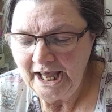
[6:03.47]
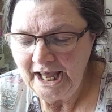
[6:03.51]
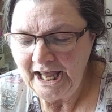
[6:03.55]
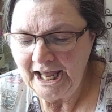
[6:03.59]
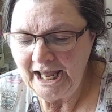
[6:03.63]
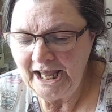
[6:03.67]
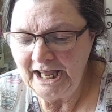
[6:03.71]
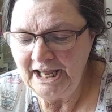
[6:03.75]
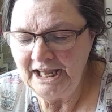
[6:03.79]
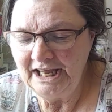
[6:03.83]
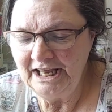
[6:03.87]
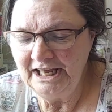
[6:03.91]

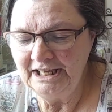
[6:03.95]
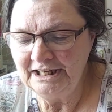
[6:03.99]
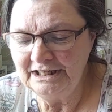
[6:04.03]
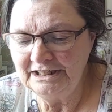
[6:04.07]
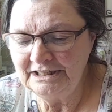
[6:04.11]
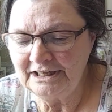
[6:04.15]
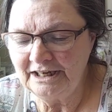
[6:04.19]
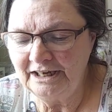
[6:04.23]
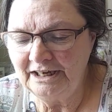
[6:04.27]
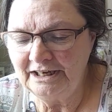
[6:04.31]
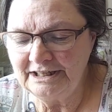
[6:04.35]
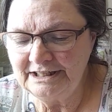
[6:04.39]
And
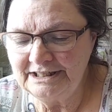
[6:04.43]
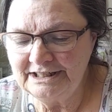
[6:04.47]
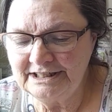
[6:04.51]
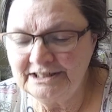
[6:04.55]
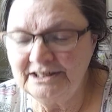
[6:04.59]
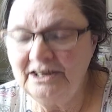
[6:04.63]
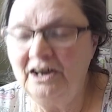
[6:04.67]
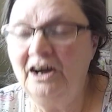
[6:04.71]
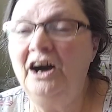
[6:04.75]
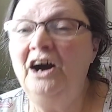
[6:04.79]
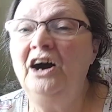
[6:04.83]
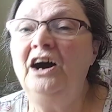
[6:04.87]
I
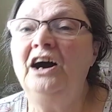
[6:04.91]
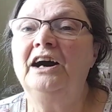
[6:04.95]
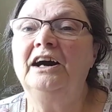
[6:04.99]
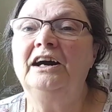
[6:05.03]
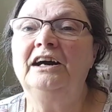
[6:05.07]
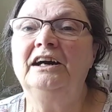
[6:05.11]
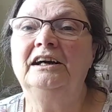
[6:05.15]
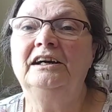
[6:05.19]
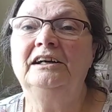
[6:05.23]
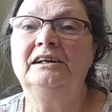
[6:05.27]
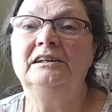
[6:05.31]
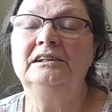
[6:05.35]
saw
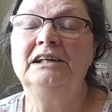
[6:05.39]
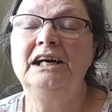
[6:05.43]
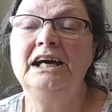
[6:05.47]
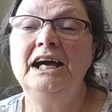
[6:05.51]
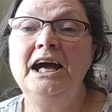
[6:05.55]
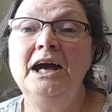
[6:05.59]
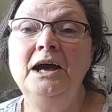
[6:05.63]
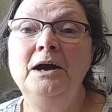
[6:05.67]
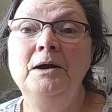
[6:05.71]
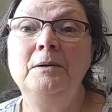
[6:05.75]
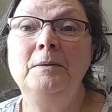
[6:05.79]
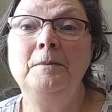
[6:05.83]
uh,
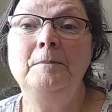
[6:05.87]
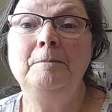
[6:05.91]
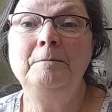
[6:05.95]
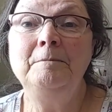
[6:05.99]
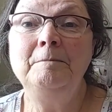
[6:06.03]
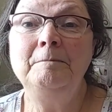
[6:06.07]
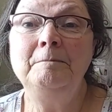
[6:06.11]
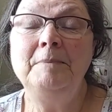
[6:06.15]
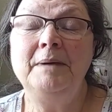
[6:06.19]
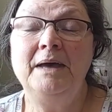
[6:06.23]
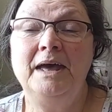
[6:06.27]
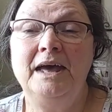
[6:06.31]

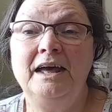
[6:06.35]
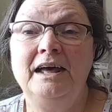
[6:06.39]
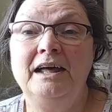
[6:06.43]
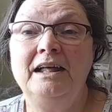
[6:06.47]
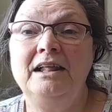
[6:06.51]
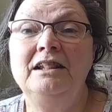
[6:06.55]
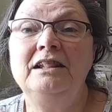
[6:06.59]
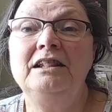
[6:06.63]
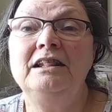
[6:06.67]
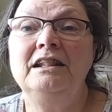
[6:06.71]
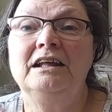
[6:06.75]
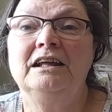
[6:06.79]

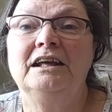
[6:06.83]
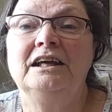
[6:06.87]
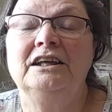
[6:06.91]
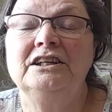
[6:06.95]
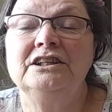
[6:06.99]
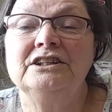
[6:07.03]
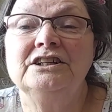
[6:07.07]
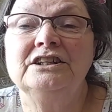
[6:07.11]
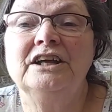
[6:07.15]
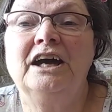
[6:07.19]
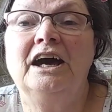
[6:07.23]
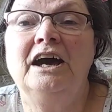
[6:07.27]
Mel,
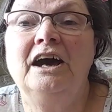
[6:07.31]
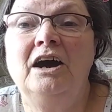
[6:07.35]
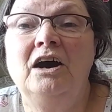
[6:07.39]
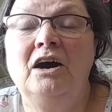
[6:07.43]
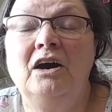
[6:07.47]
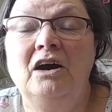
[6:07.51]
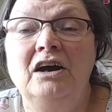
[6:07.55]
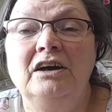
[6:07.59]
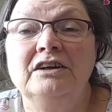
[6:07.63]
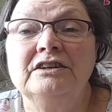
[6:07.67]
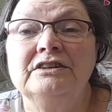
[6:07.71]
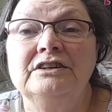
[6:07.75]

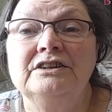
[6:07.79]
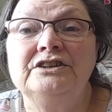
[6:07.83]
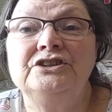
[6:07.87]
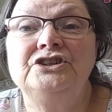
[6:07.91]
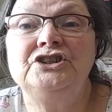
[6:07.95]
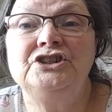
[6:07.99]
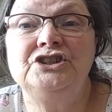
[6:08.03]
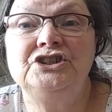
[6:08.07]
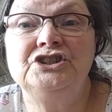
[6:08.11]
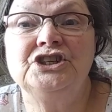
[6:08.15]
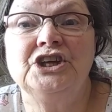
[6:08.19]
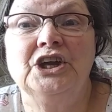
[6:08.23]
uh,
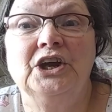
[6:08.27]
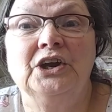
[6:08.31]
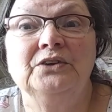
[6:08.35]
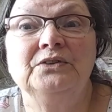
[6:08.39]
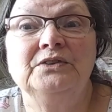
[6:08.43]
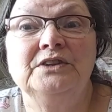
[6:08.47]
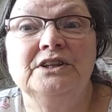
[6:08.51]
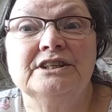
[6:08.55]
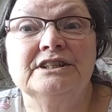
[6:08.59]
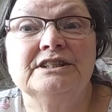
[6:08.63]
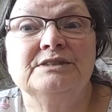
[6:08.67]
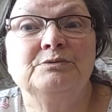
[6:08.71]
she shared
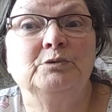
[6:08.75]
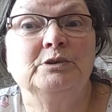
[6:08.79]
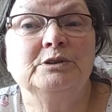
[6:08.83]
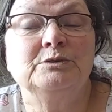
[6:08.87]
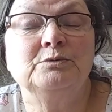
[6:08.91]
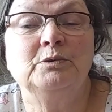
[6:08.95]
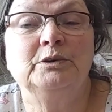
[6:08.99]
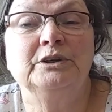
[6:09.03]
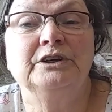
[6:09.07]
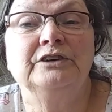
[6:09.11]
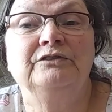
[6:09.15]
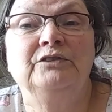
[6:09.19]
this was
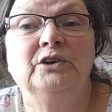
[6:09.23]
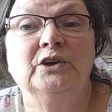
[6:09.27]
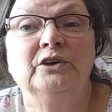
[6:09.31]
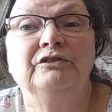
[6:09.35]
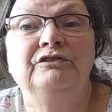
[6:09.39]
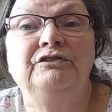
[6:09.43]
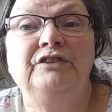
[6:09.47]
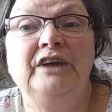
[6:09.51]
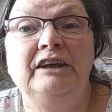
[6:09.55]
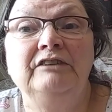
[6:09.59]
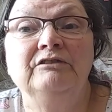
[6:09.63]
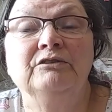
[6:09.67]
one of her
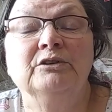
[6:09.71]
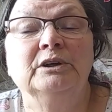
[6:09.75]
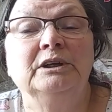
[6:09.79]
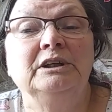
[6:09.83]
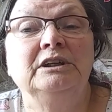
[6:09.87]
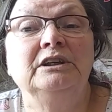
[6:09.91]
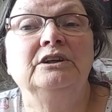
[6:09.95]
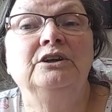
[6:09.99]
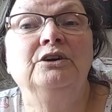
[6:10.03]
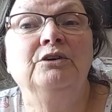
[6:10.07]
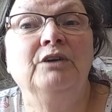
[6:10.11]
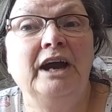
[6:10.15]

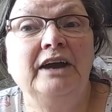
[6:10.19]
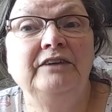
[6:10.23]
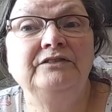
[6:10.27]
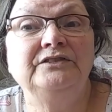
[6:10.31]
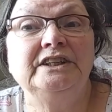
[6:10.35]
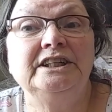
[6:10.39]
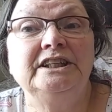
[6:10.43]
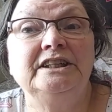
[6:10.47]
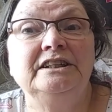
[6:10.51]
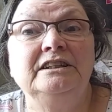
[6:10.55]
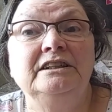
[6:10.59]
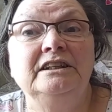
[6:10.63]
favorite
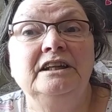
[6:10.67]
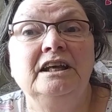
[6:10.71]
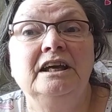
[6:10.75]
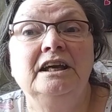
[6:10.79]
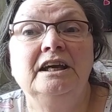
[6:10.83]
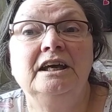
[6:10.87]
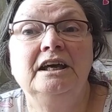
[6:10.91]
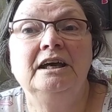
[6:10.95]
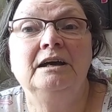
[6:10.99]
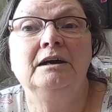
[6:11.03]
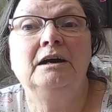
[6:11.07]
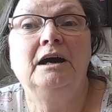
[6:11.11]
crafting
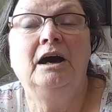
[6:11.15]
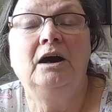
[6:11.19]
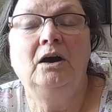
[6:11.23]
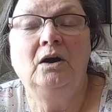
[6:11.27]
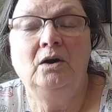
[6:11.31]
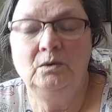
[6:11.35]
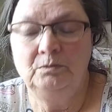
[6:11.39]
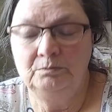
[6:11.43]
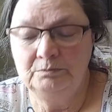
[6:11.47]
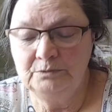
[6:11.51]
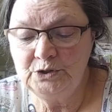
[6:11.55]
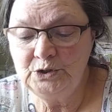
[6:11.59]

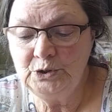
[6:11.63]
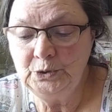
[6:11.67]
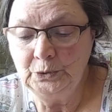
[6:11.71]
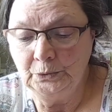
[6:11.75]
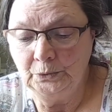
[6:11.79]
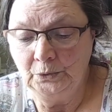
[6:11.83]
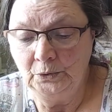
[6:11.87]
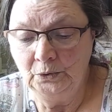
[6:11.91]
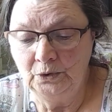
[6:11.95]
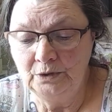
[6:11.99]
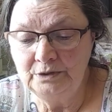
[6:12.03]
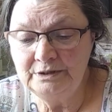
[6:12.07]
um,
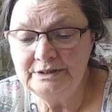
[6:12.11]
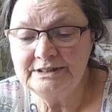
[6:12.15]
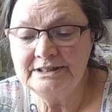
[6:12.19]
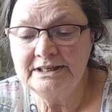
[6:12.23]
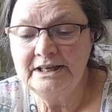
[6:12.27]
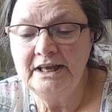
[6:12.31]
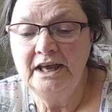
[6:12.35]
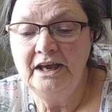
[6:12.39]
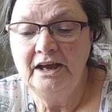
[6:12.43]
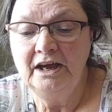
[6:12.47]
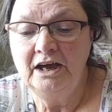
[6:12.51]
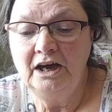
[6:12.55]
tools
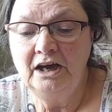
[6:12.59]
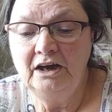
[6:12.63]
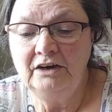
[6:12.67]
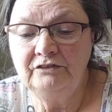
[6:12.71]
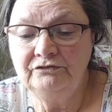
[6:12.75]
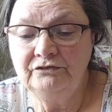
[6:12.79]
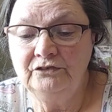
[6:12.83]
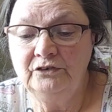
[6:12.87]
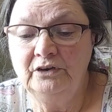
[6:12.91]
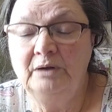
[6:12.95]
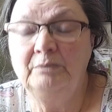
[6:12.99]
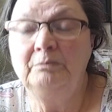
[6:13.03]

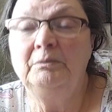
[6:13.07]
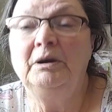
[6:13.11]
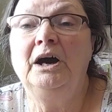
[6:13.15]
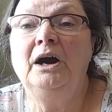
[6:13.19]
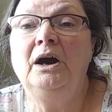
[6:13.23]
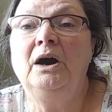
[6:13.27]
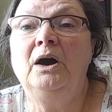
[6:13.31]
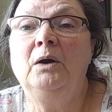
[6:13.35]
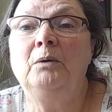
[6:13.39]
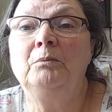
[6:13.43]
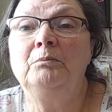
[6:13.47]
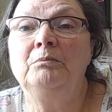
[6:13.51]
from
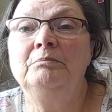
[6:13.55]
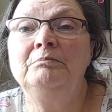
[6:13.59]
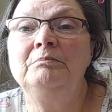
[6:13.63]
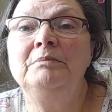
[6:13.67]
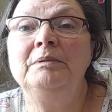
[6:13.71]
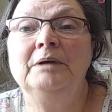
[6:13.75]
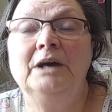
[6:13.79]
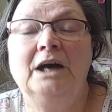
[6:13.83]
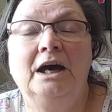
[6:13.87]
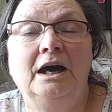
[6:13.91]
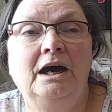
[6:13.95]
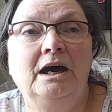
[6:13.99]
um,
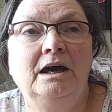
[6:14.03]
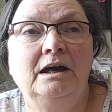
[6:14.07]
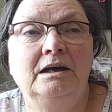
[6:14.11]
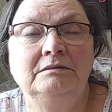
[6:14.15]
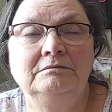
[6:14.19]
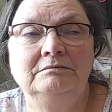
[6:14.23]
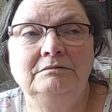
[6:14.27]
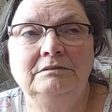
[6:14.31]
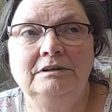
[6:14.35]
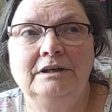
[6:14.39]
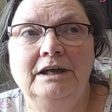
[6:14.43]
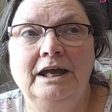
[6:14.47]
uh,
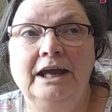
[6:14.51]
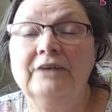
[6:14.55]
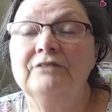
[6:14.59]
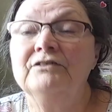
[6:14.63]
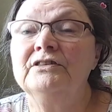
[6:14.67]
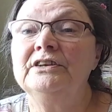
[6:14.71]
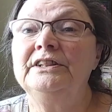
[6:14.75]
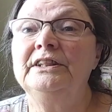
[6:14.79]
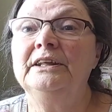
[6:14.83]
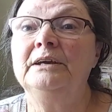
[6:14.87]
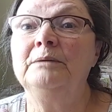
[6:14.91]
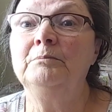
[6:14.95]

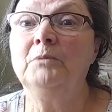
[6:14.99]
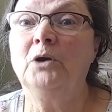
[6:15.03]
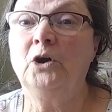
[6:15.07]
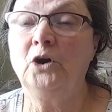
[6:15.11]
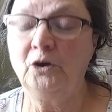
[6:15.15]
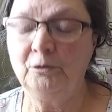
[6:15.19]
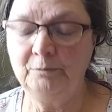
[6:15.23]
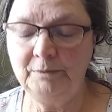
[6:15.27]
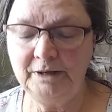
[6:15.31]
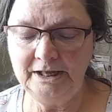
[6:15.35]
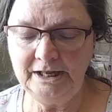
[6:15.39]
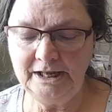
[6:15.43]
Everything
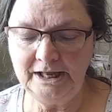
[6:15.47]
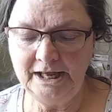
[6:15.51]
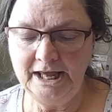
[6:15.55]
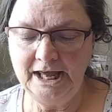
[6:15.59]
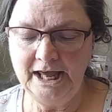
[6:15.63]
Marmy.